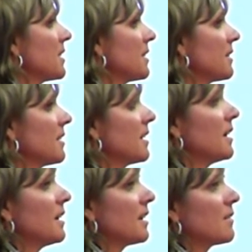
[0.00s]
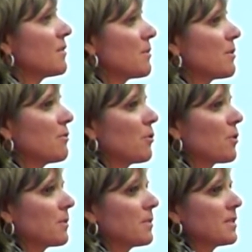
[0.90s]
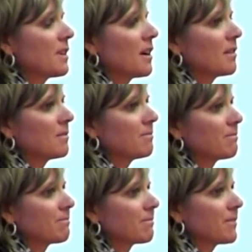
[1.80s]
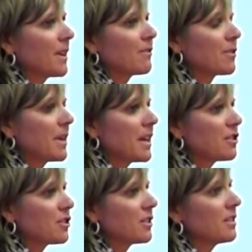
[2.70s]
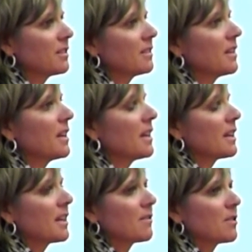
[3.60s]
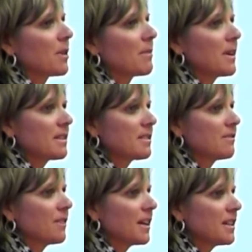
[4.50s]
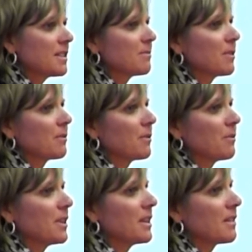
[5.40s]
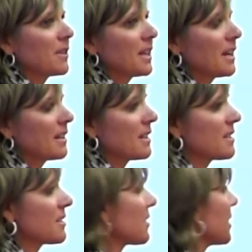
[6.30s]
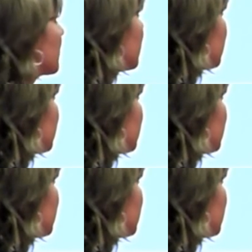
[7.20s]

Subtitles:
We can give them informed information, give them our best advice, but we can't necessarily